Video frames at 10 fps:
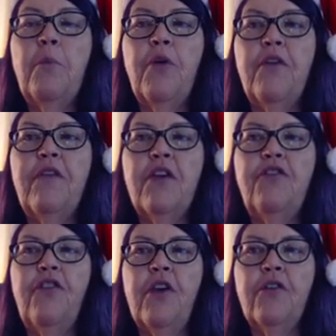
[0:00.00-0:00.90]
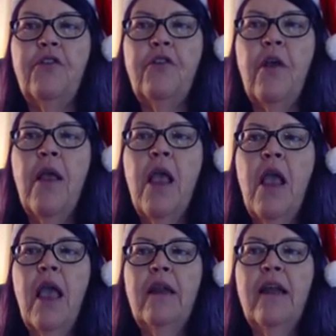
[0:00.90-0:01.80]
in previous years. And